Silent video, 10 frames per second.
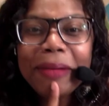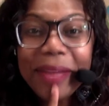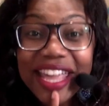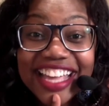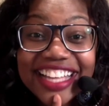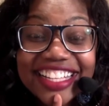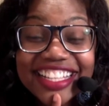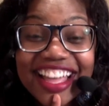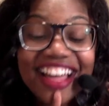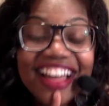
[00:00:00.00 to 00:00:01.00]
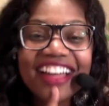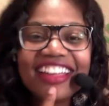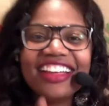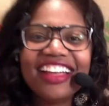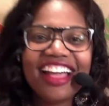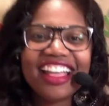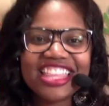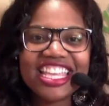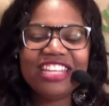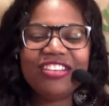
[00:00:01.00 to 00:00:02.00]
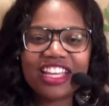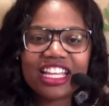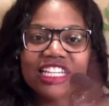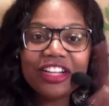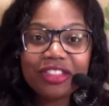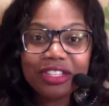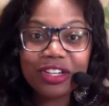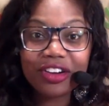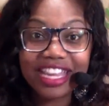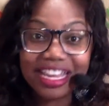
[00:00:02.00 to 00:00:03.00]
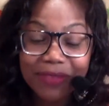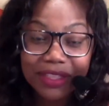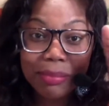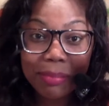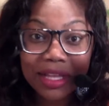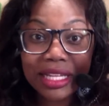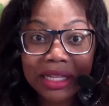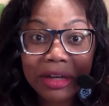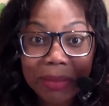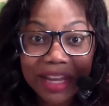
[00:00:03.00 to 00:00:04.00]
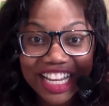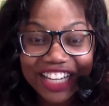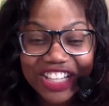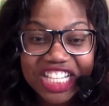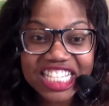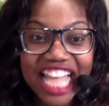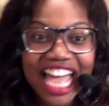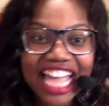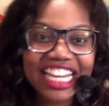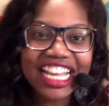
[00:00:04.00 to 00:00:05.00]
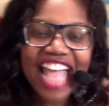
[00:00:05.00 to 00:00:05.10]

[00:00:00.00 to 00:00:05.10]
panda. And then you can clear the screen with the clear button on the side.